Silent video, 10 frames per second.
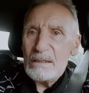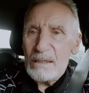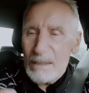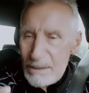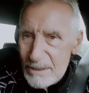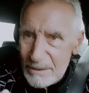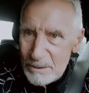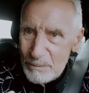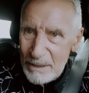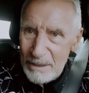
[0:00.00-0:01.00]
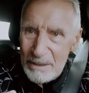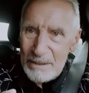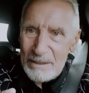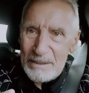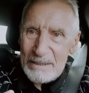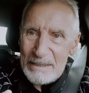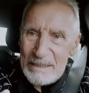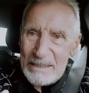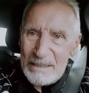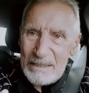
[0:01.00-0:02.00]
And he said to me,
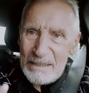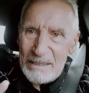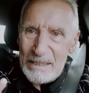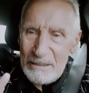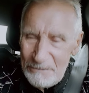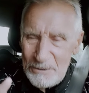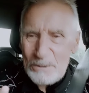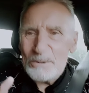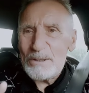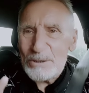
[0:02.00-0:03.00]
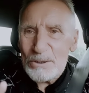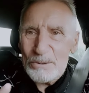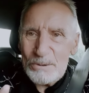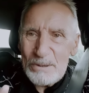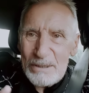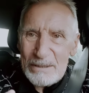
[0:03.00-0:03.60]
if you were to